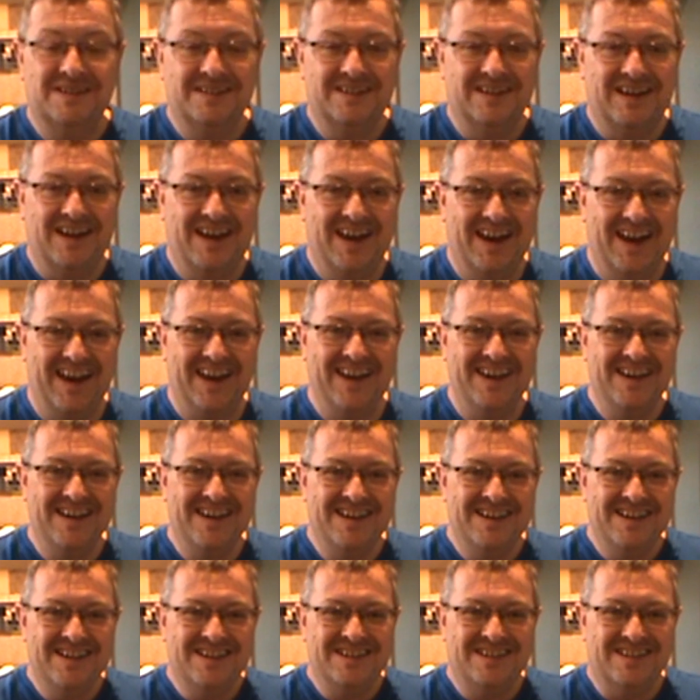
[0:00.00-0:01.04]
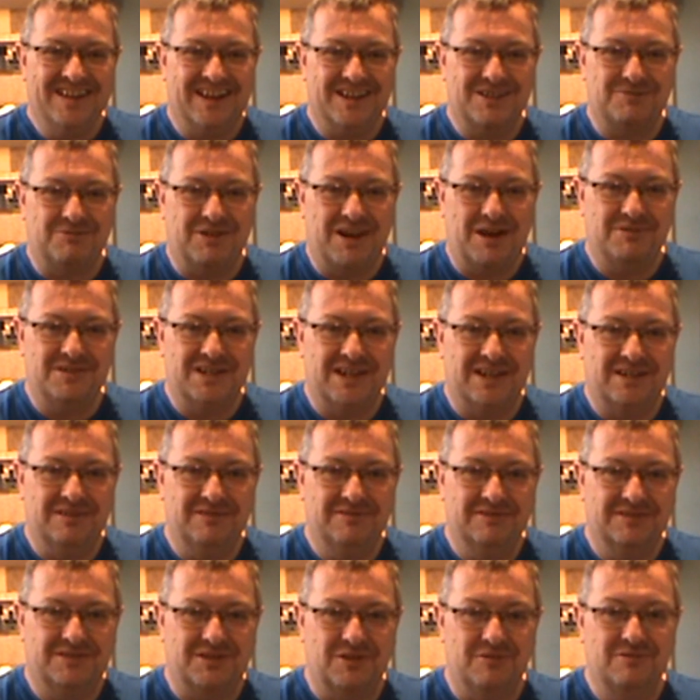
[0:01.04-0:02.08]
That's when I was
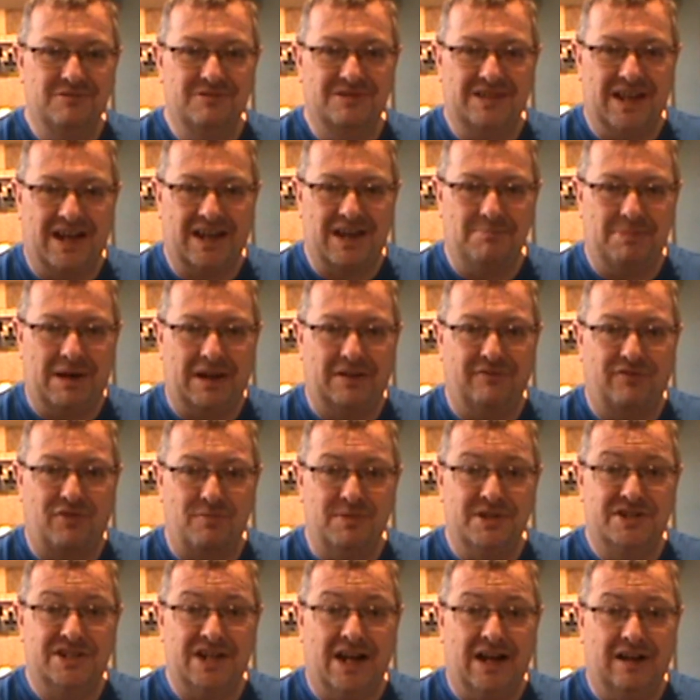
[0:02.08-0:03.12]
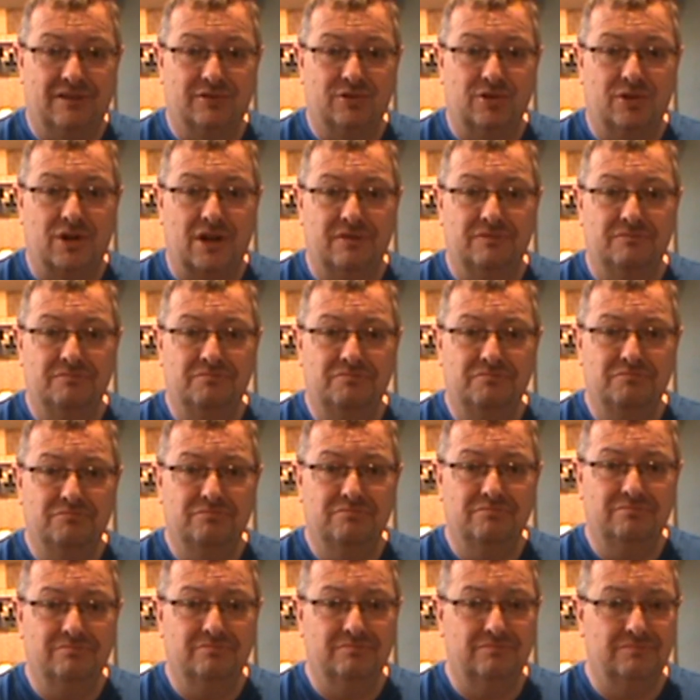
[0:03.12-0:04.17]
so it was like a band from my childhood, and
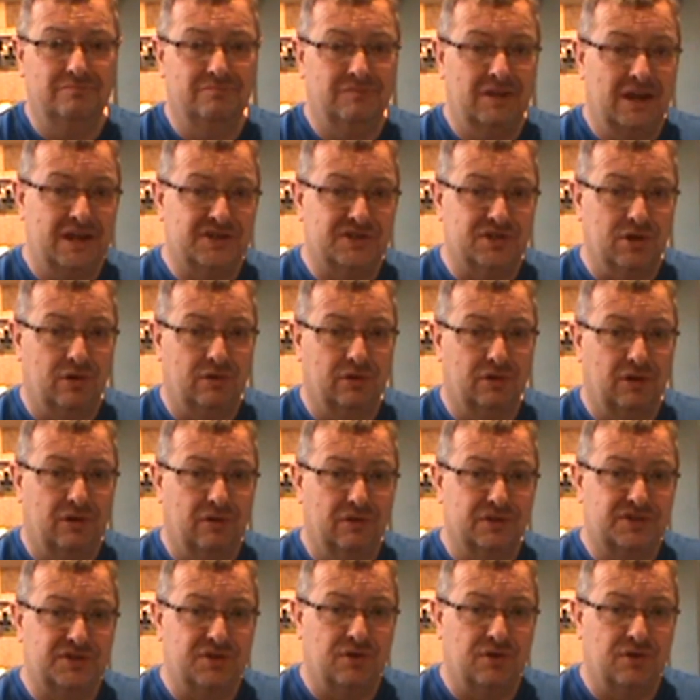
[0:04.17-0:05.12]
they saw